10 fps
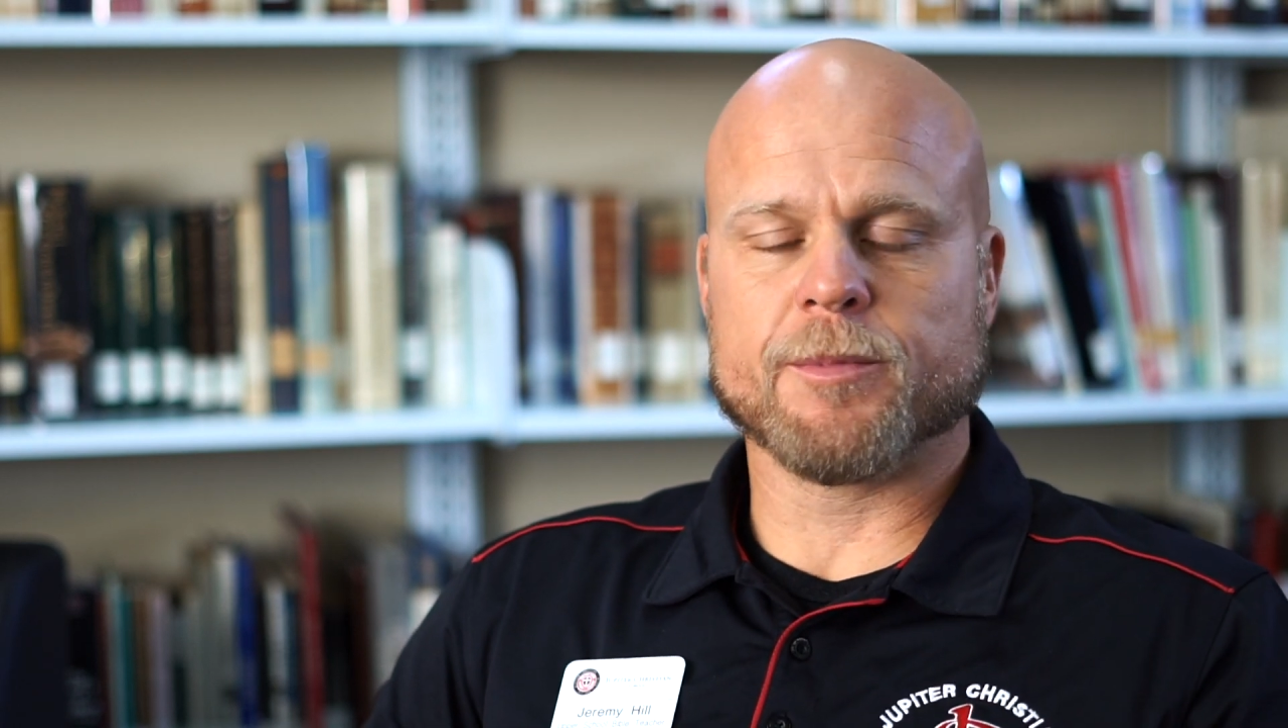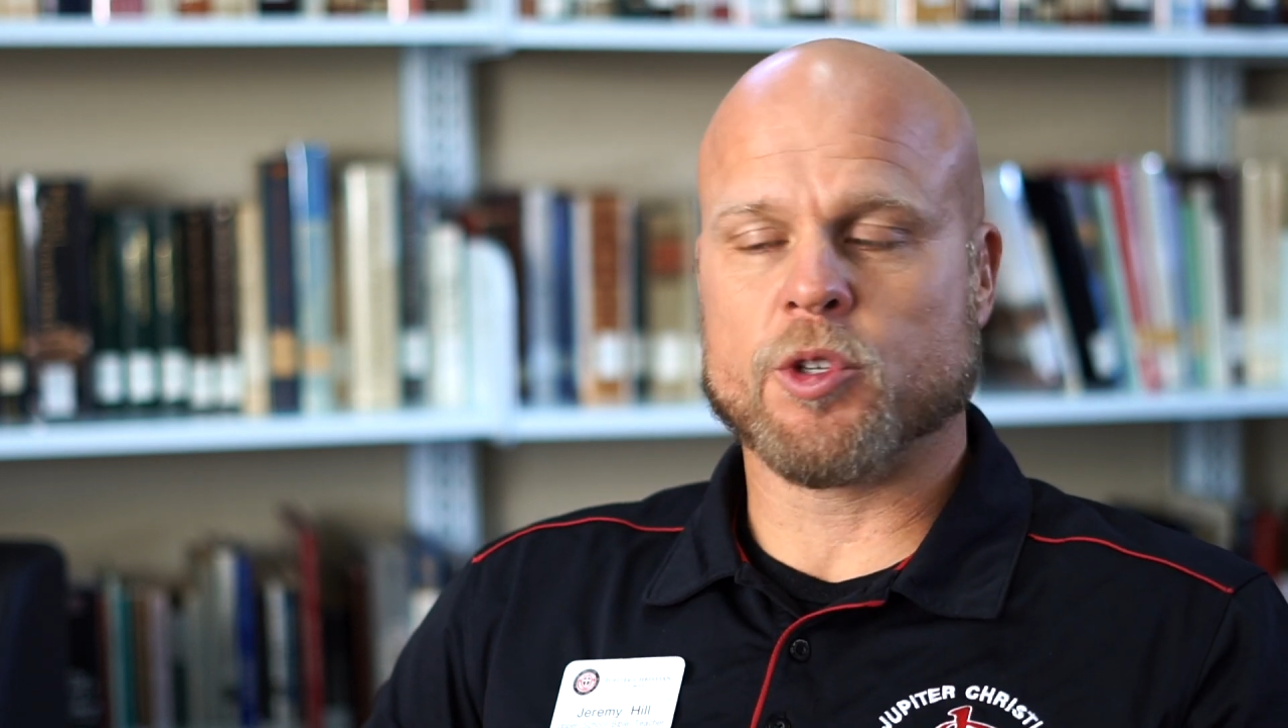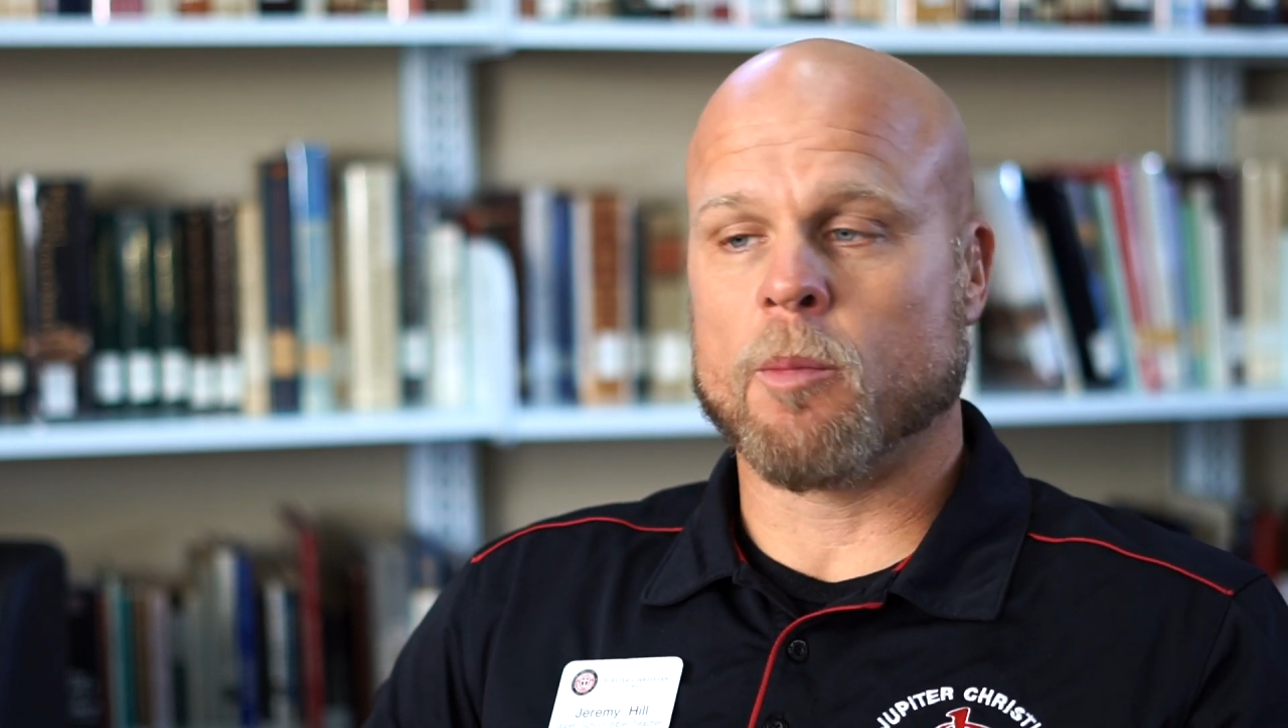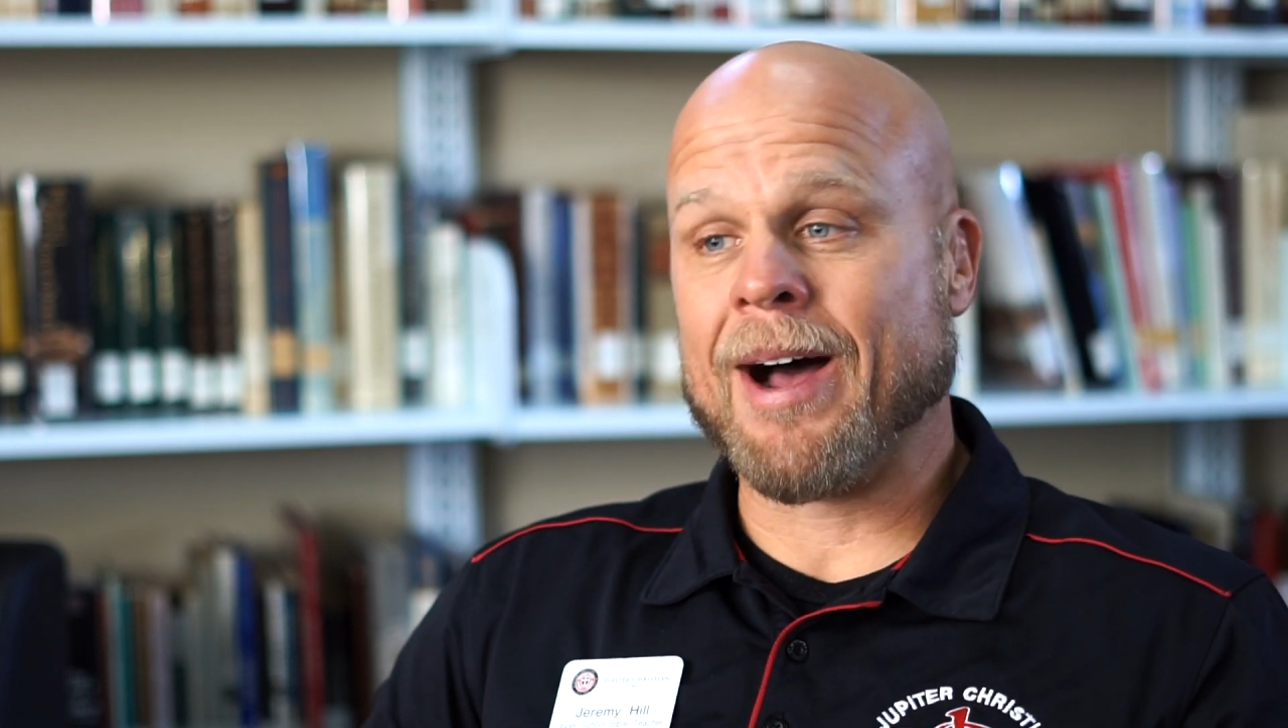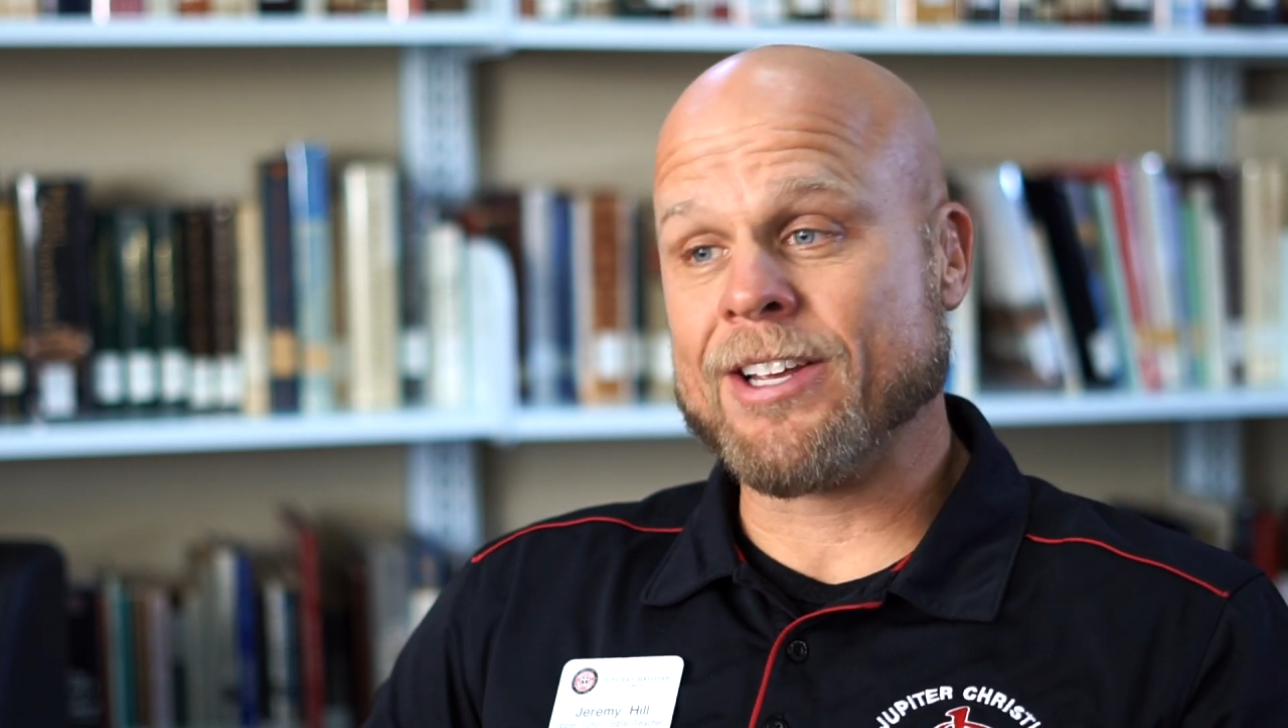
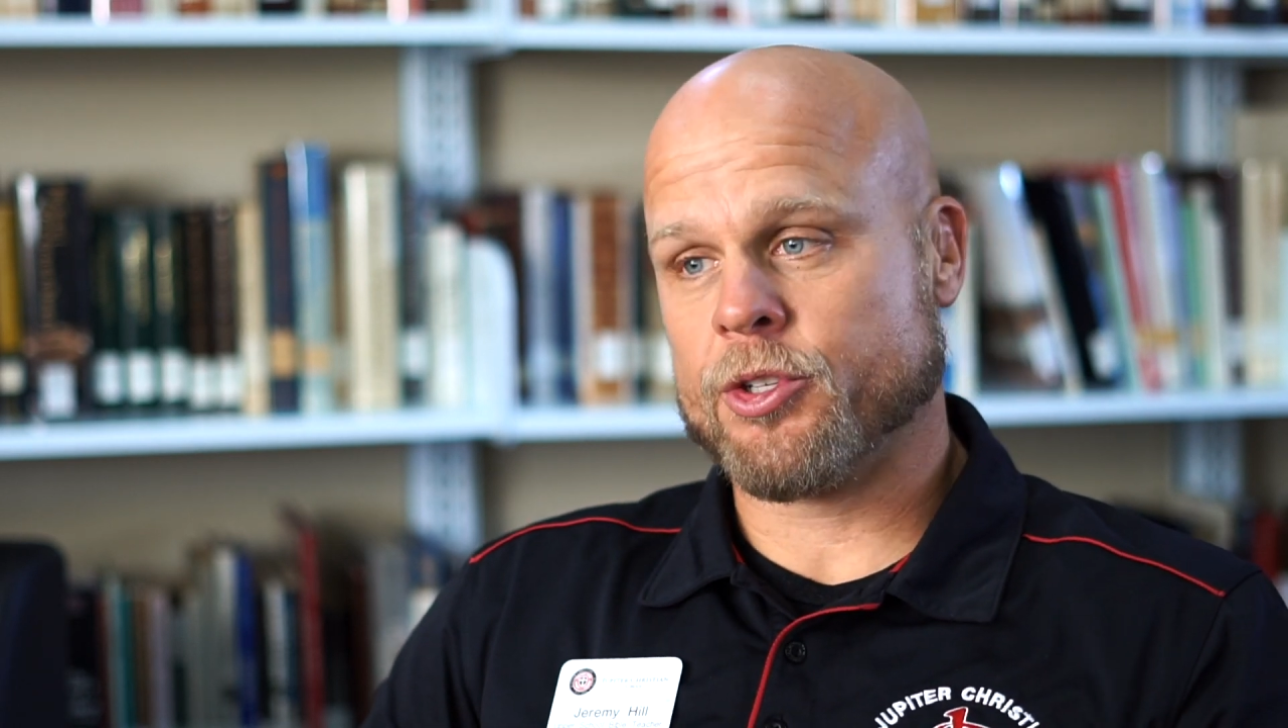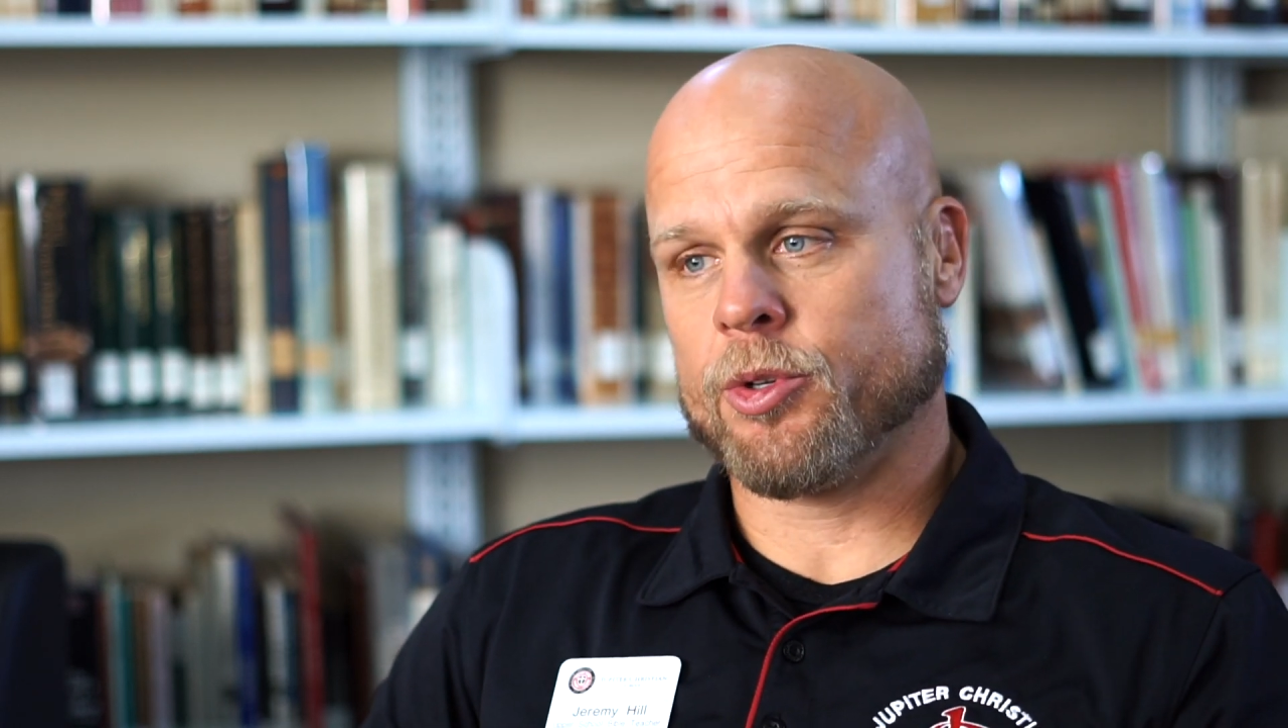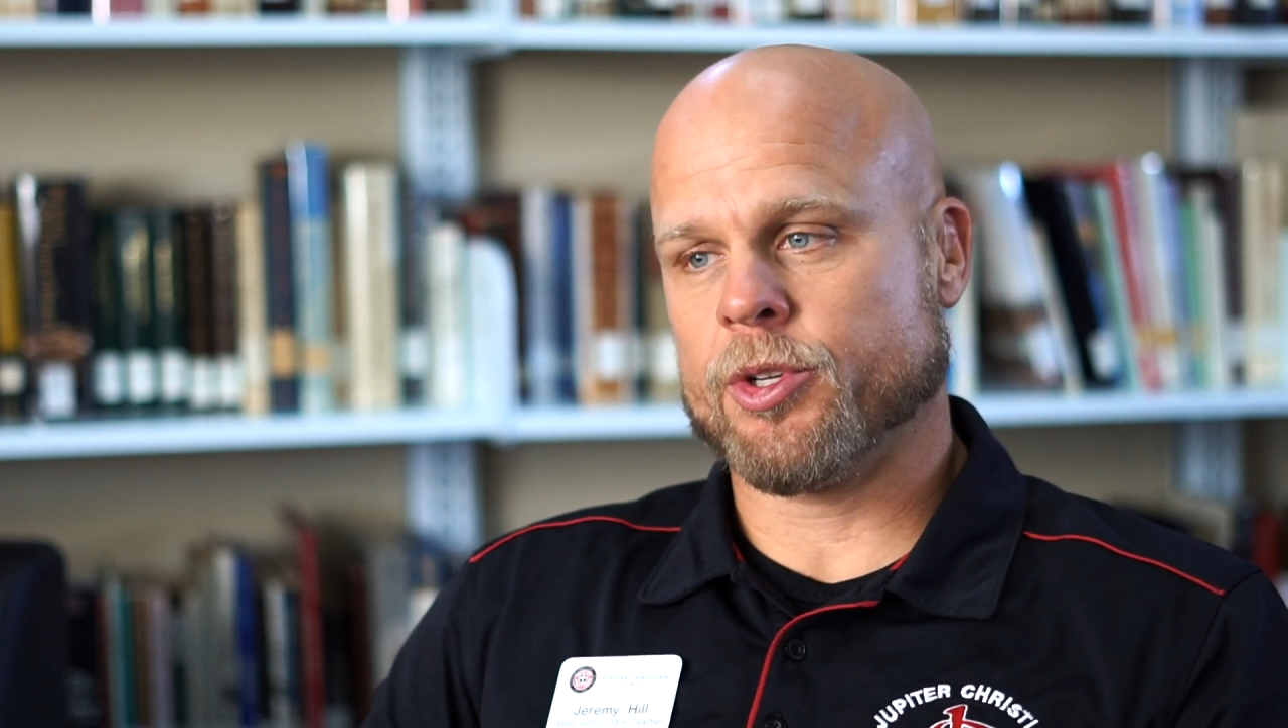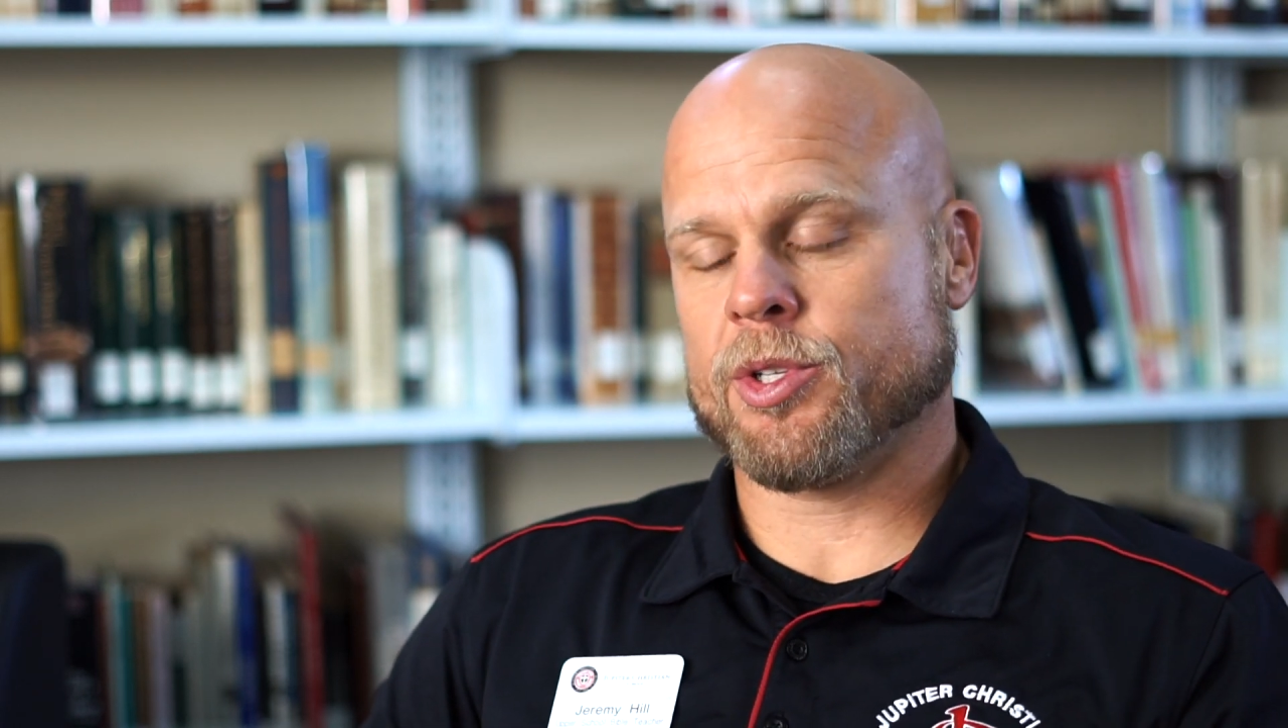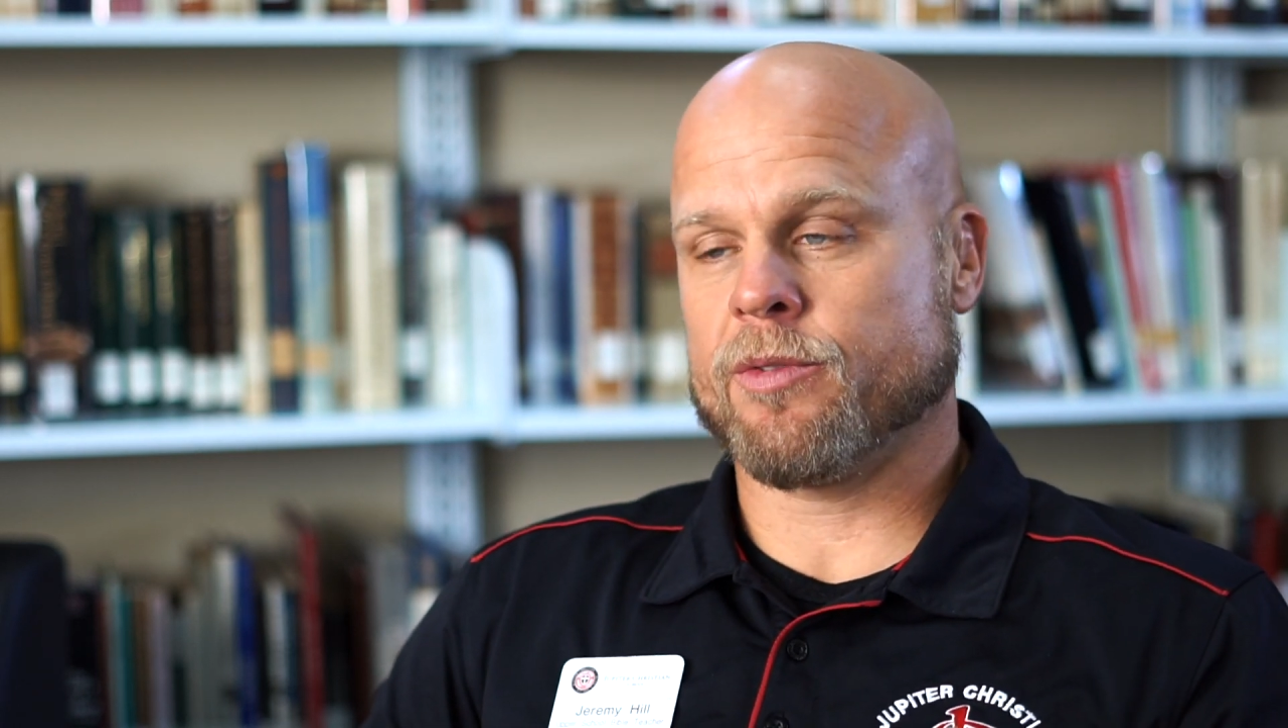So my students,